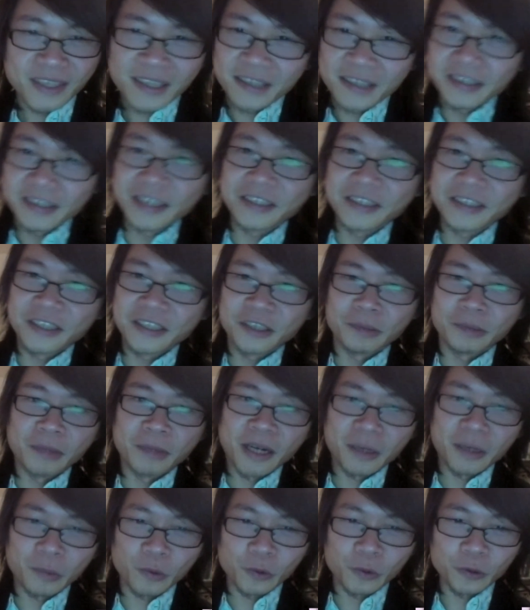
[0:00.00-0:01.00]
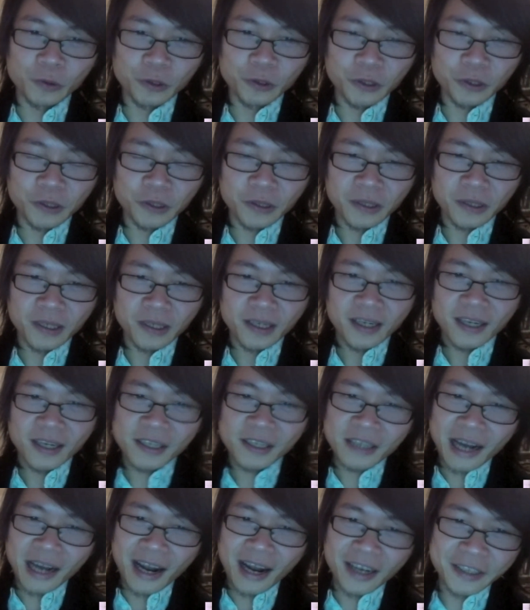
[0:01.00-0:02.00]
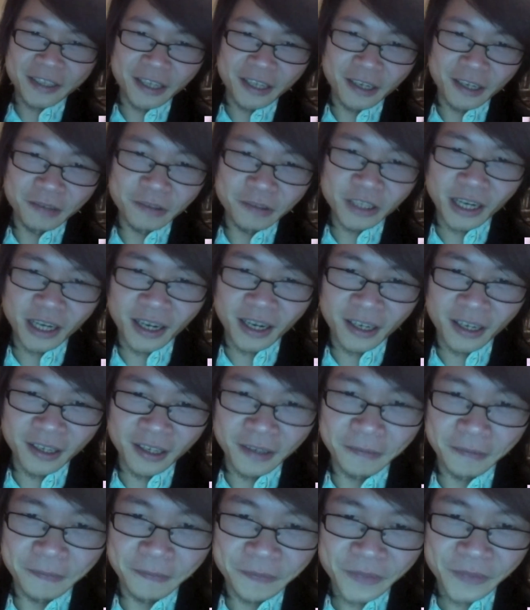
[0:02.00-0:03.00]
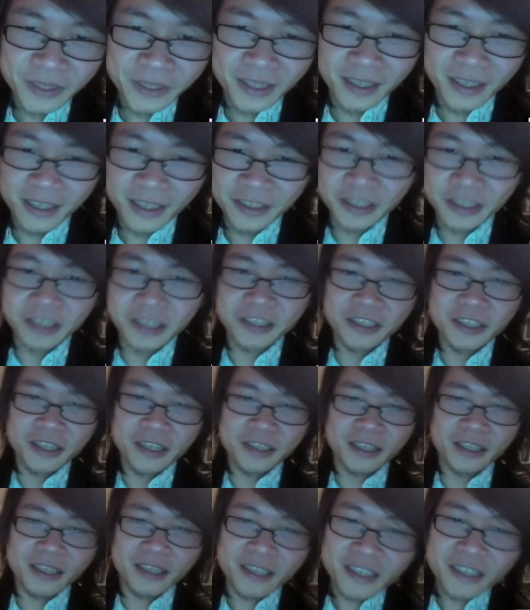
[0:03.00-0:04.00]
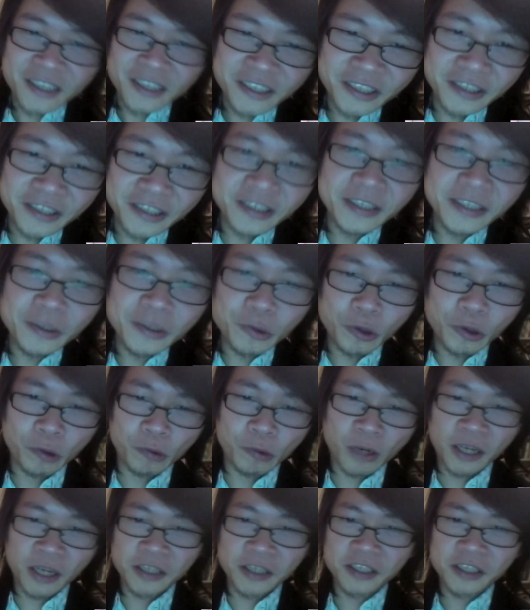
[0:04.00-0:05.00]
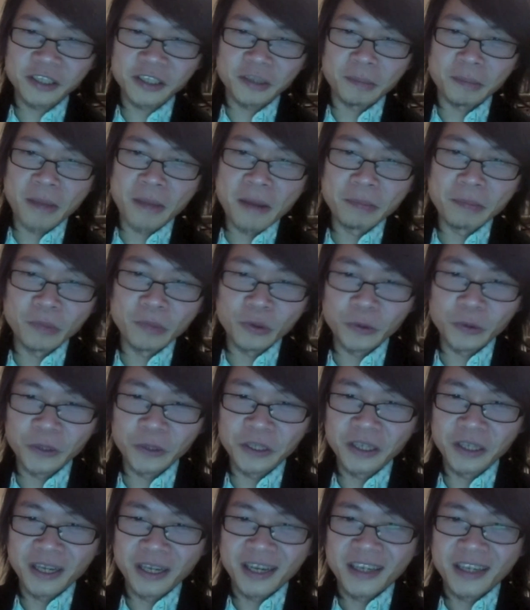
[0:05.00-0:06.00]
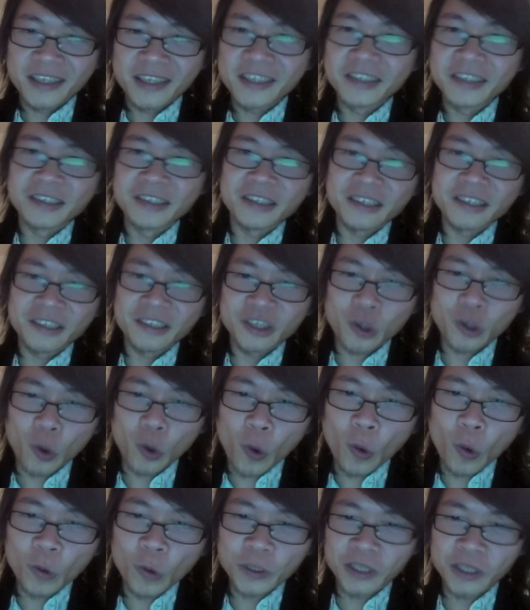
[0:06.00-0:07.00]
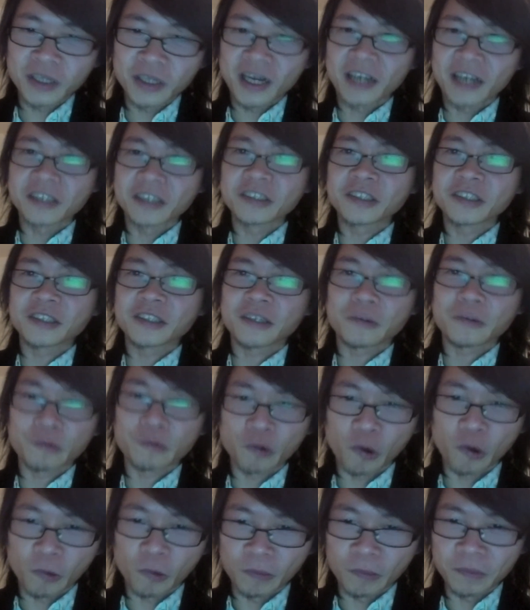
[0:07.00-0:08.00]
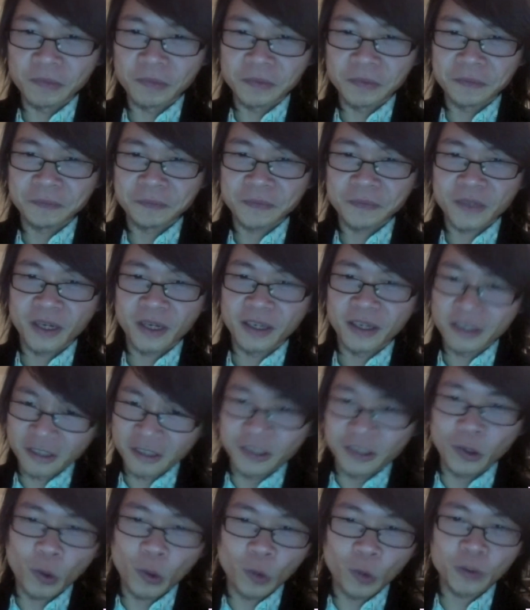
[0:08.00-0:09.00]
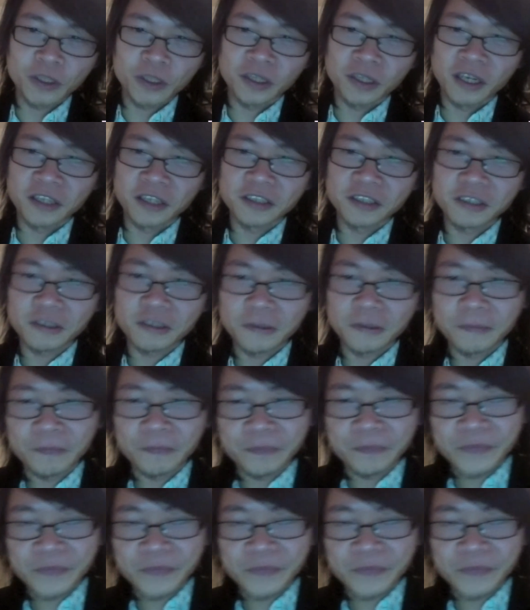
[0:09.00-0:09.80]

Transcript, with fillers: That is my approach. Hmm. And archives are, as I said, exteriorized memory in hmm. its organized form. Yeah, it's organized.